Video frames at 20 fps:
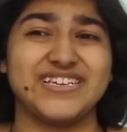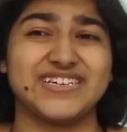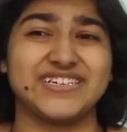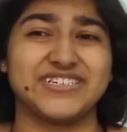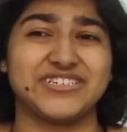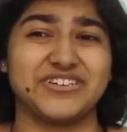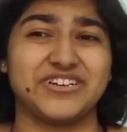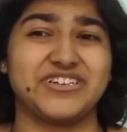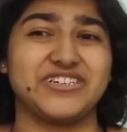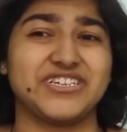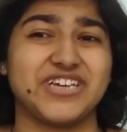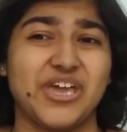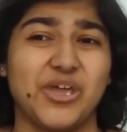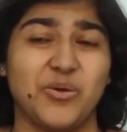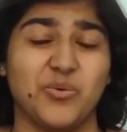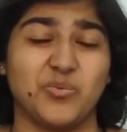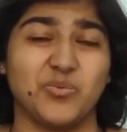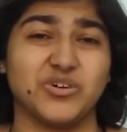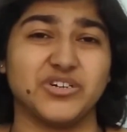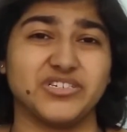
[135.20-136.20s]
her
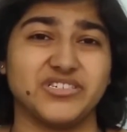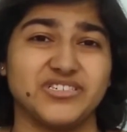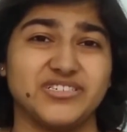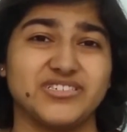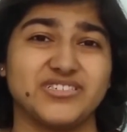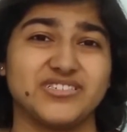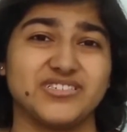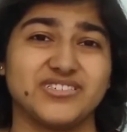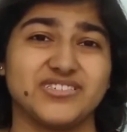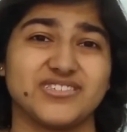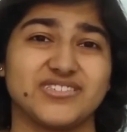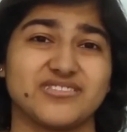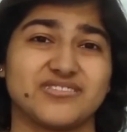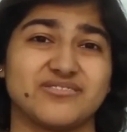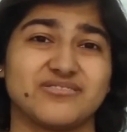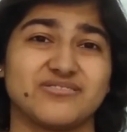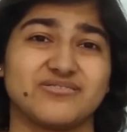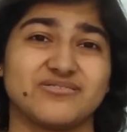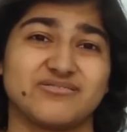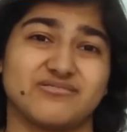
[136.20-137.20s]
entire world.
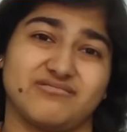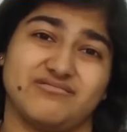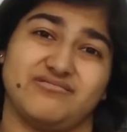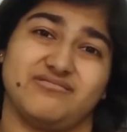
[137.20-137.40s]
So,